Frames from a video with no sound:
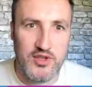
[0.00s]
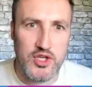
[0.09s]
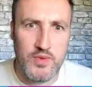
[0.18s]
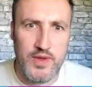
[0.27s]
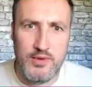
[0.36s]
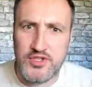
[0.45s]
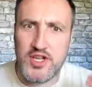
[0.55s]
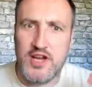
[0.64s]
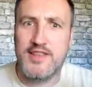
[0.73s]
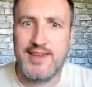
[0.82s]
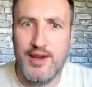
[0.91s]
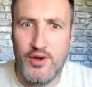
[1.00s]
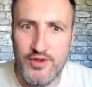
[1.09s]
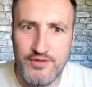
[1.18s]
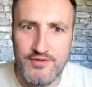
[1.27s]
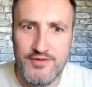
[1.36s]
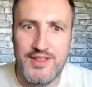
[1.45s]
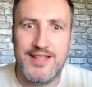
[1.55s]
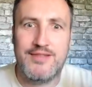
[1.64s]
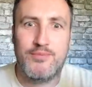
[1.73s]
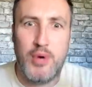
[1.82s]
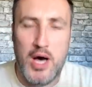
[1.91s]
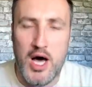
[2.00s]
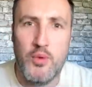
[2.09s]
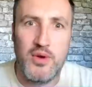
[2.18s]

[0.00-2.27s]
Just when I was starting to get on par